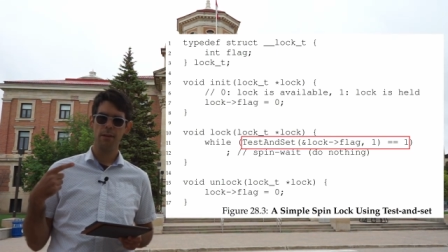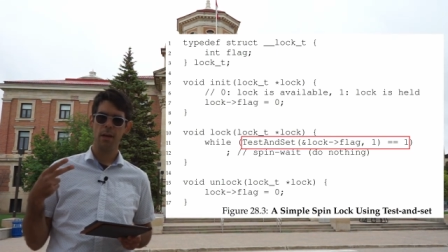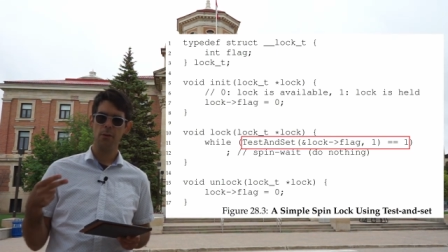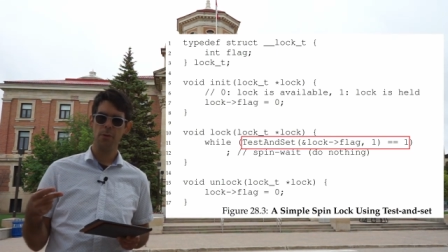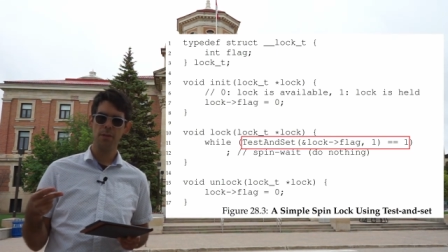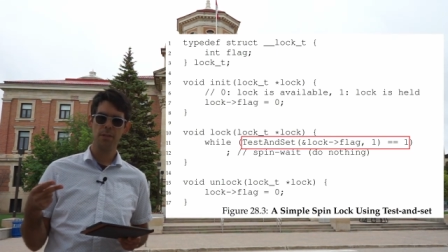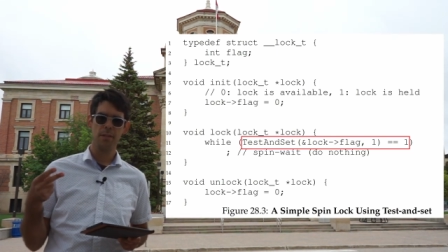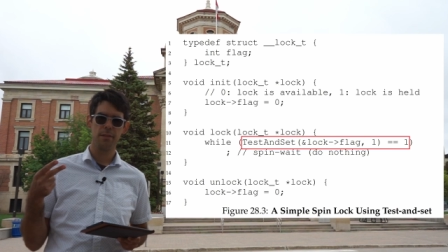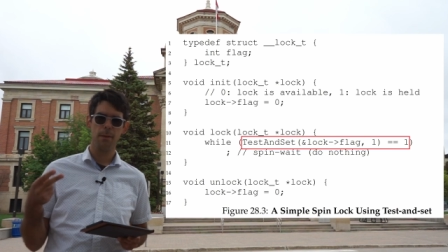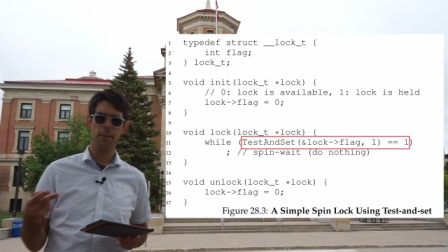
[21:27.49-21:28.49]
The other is
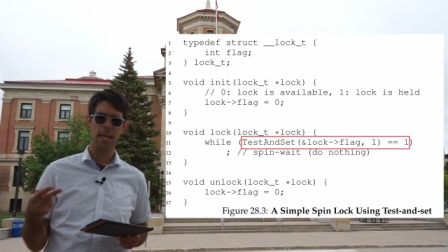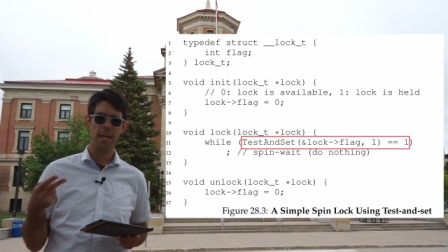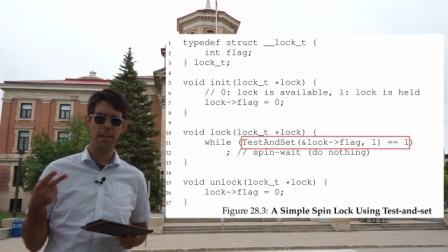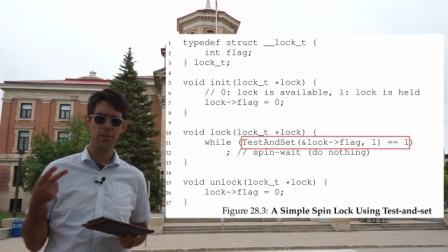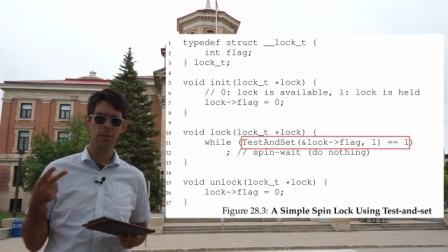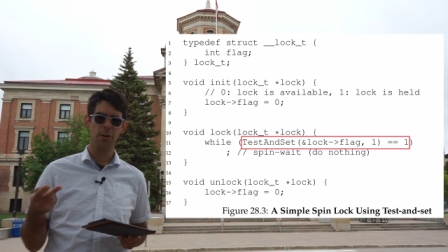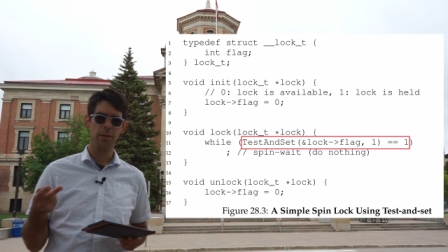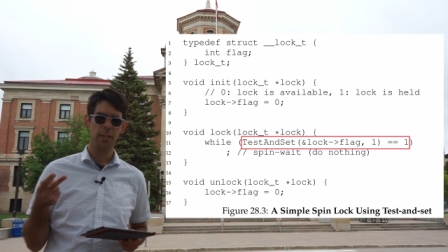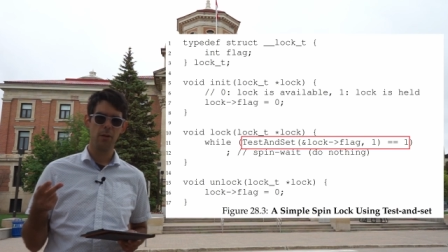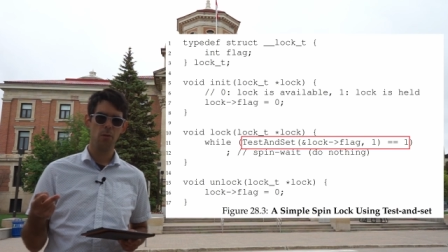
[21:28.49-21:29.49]
that somebody else
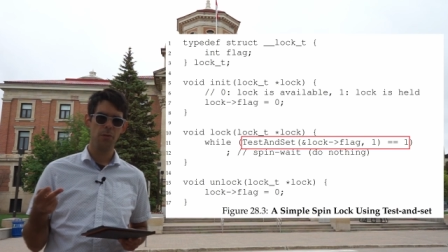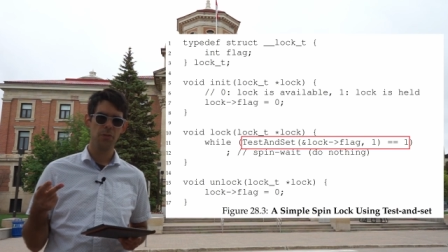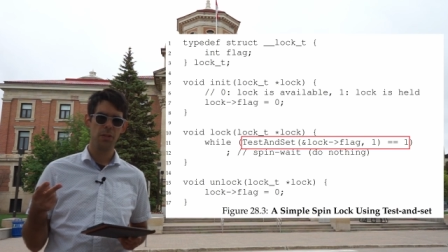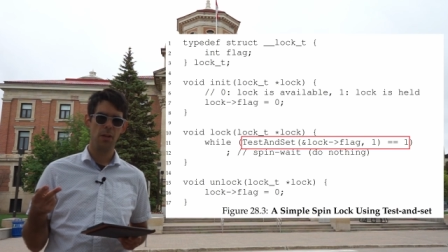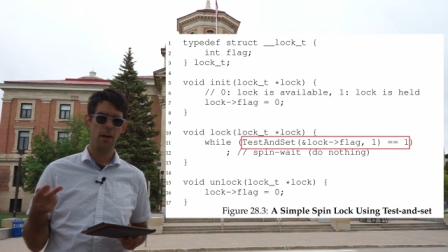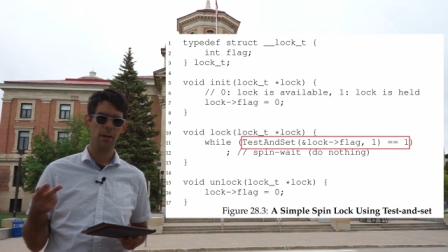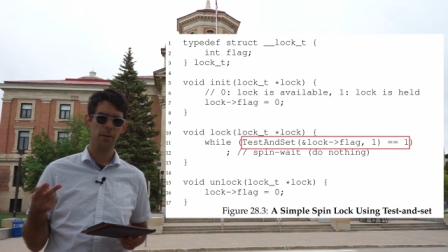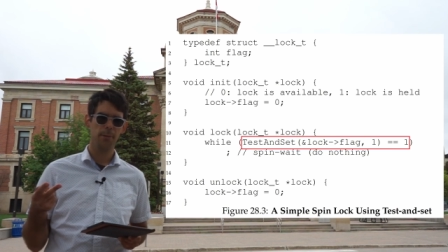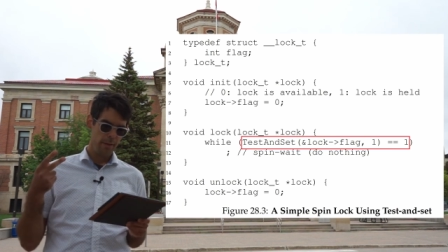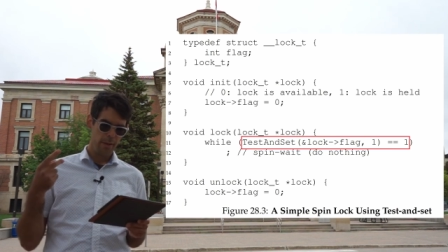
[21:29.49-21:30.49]
currently holds the
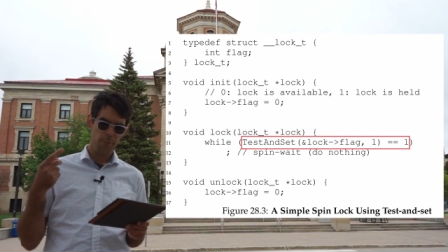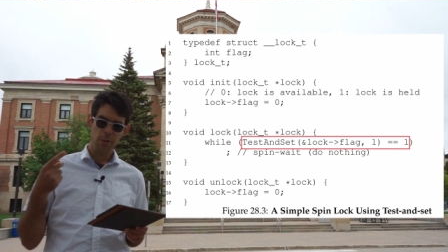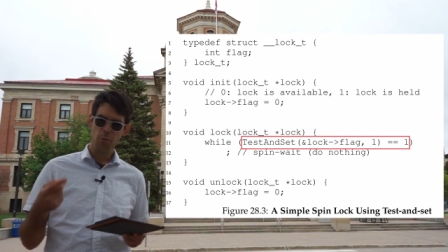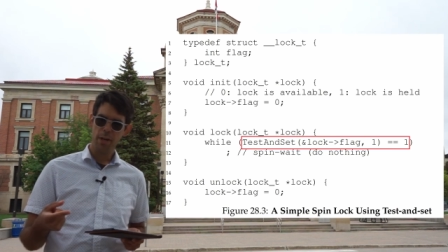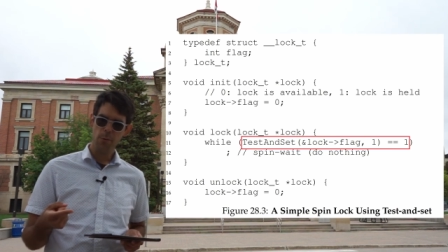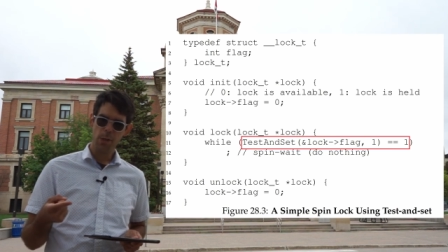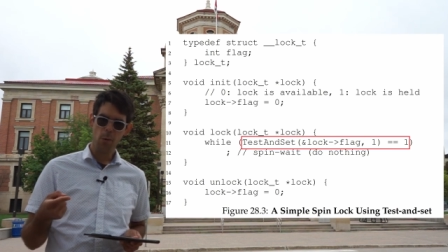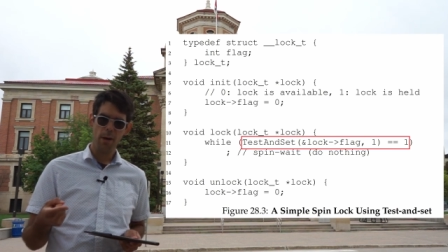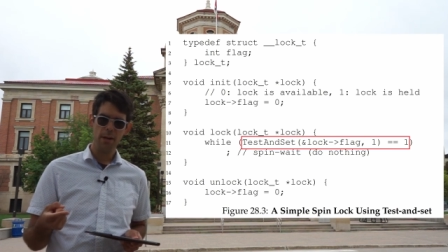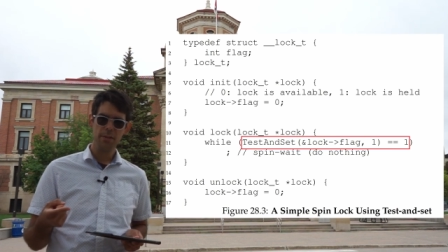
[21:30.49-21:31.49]
lock. If we try to
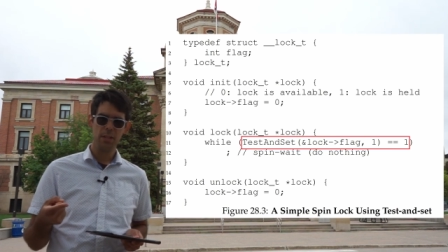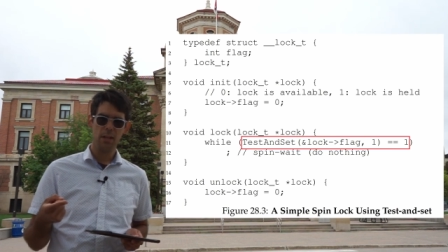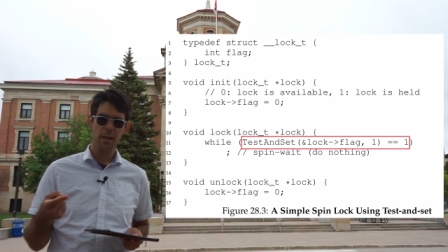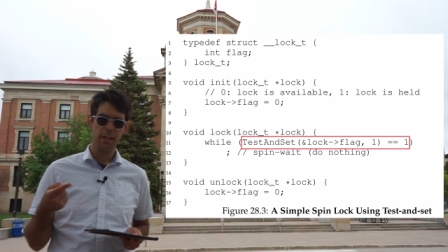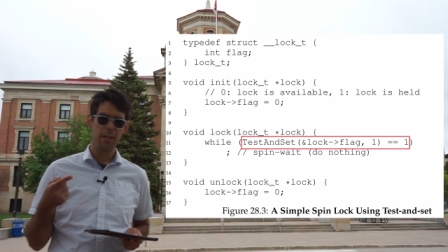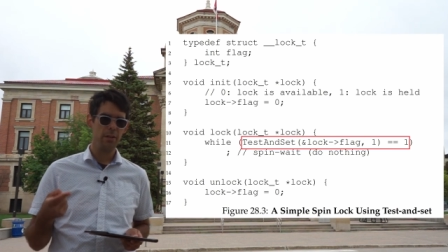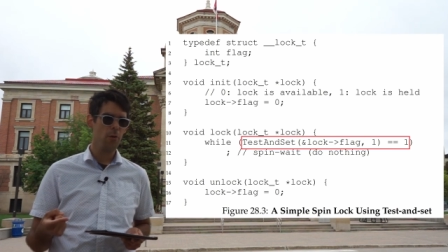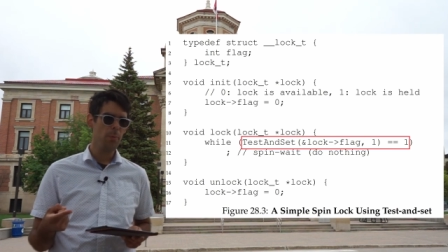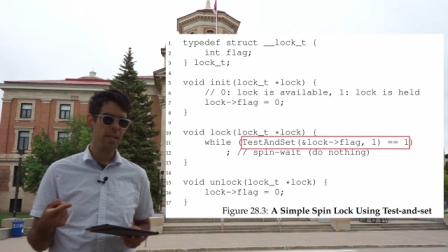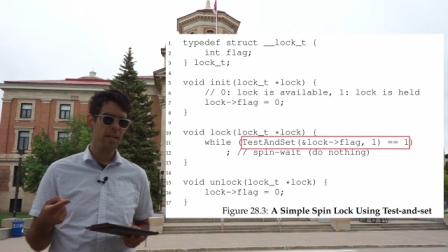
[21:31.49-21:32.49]
acquire the lock and
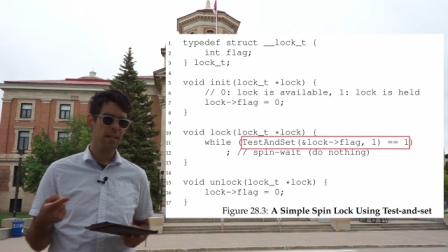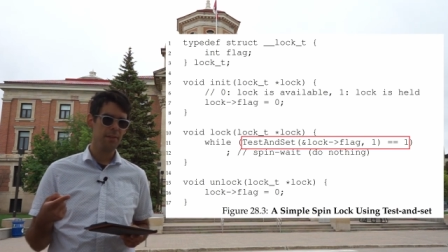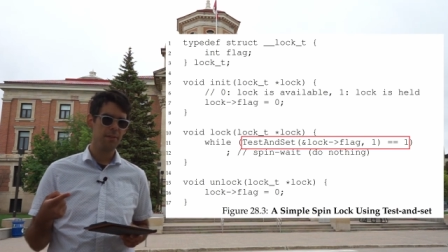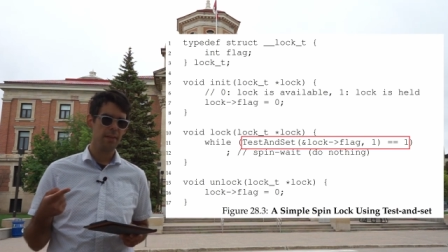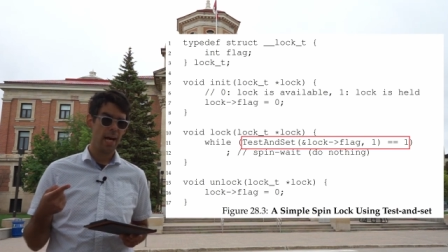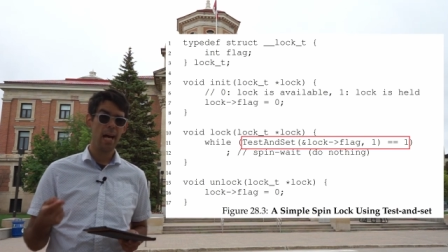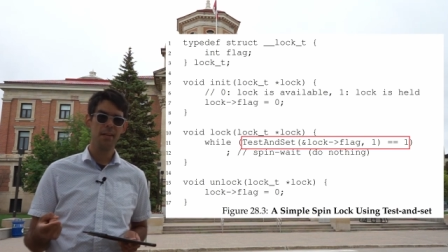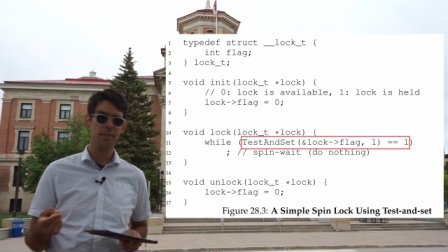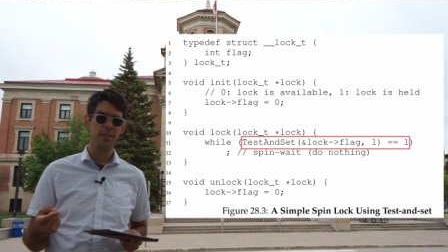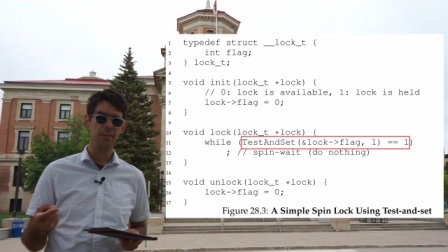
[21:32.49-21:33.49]
nobody else
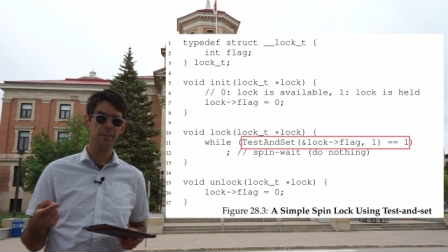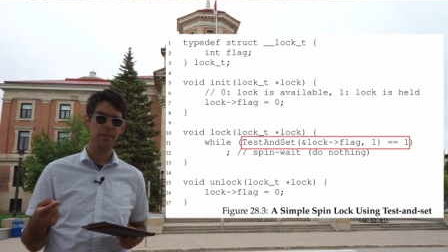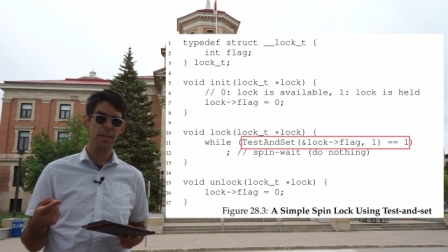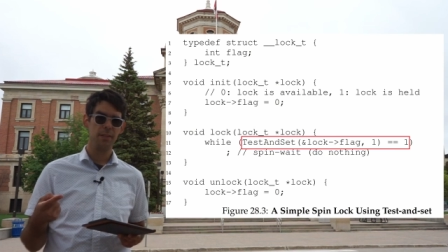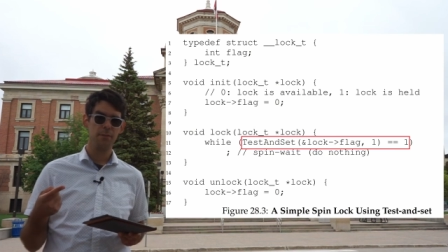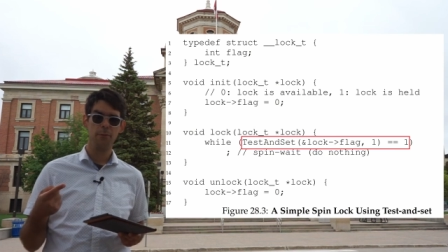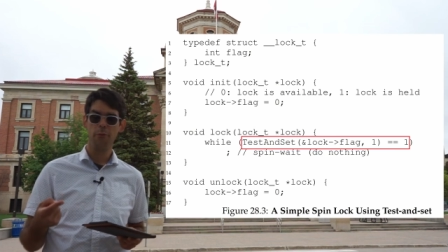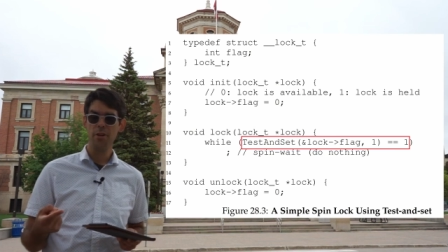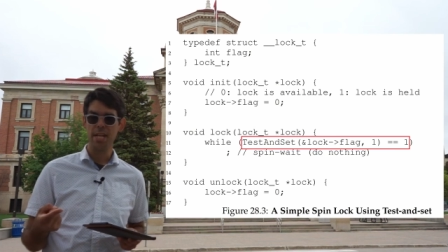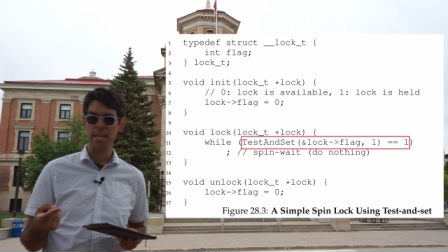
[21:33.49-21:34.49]
has it, it's
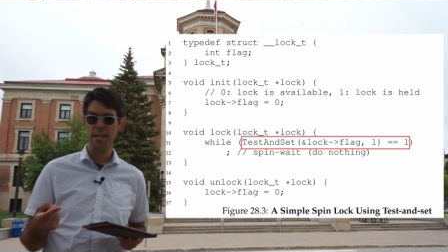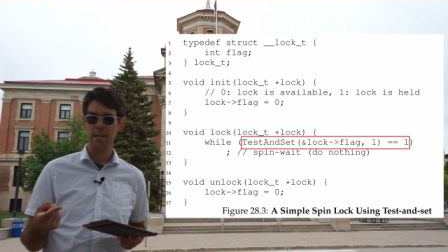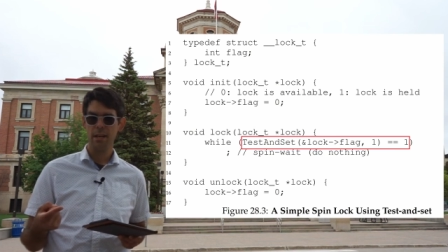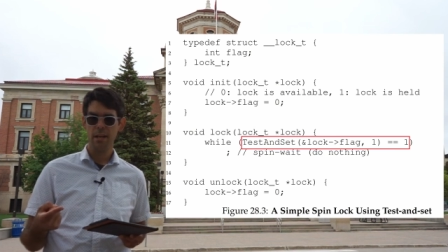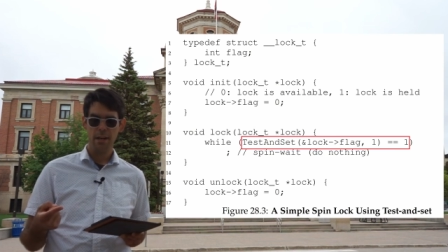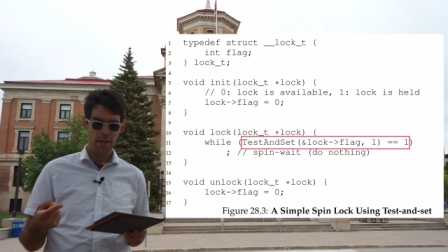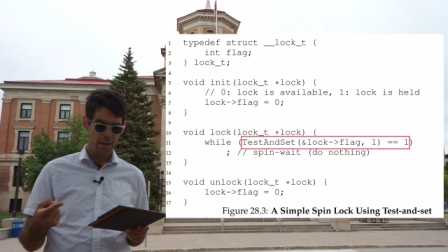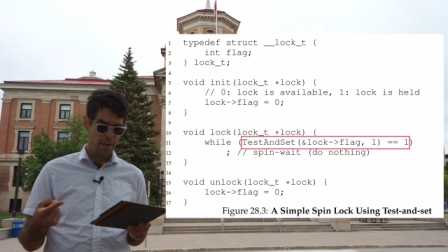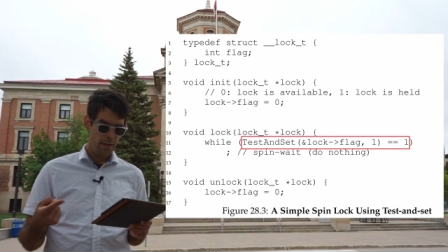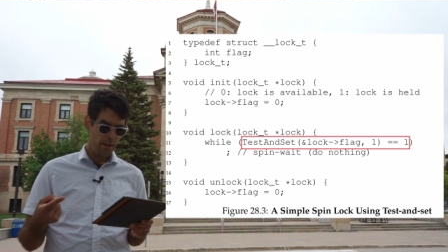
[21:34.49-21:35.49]
free.
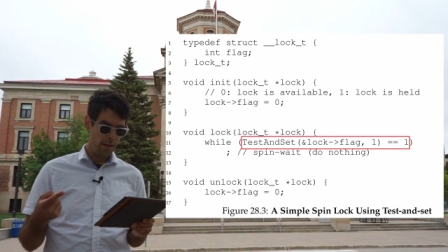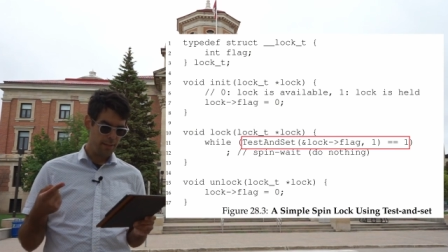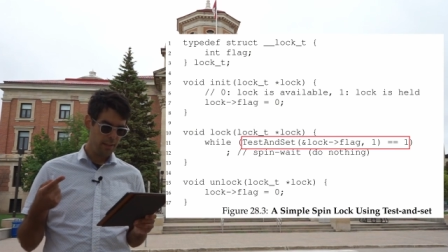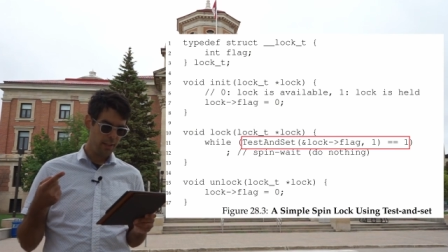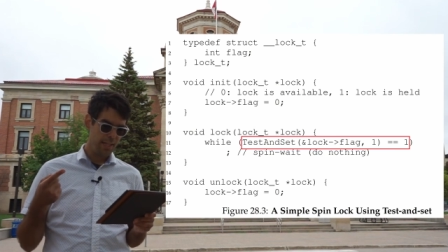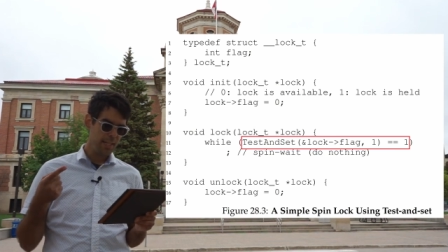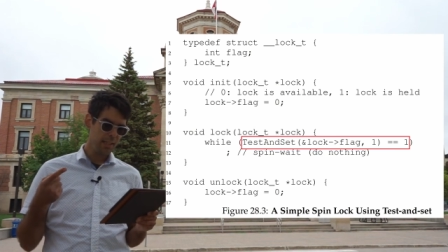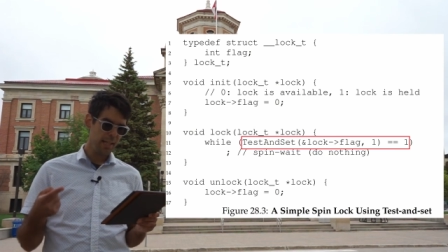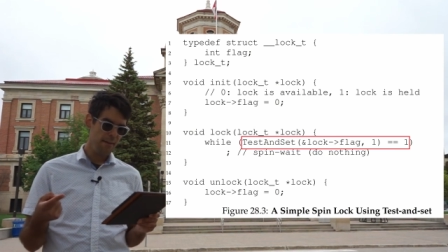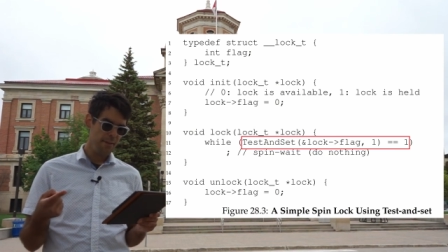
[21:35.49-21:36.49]
On line
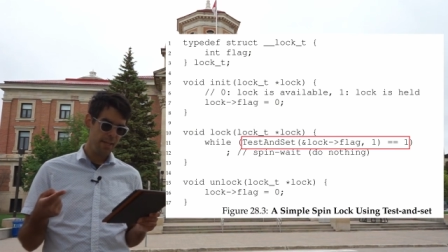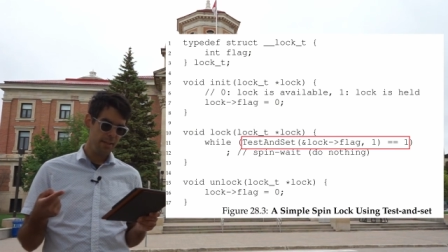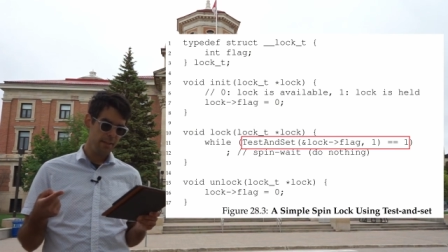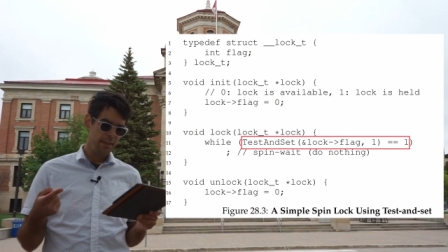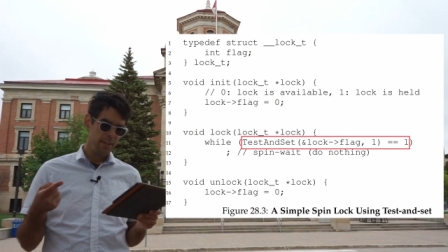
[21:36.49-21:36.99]
11,